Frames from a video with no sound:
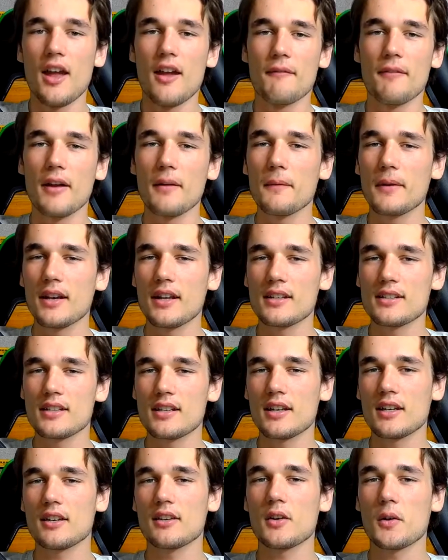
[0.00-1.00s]
If anybody has
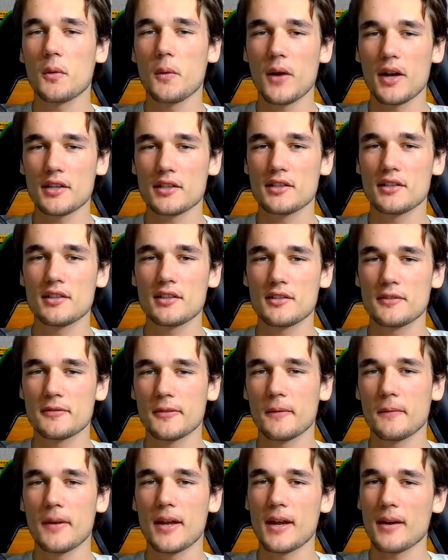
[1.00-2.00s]
any questions
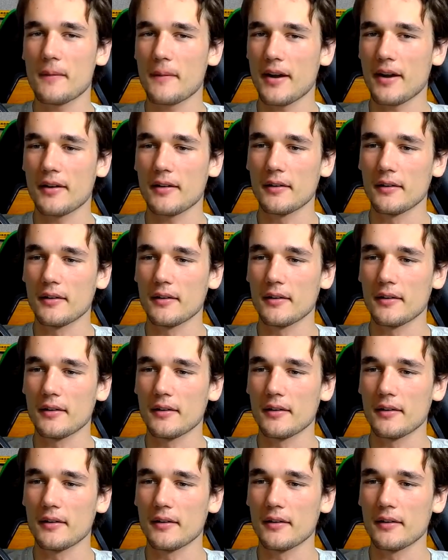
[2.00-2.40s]
for me about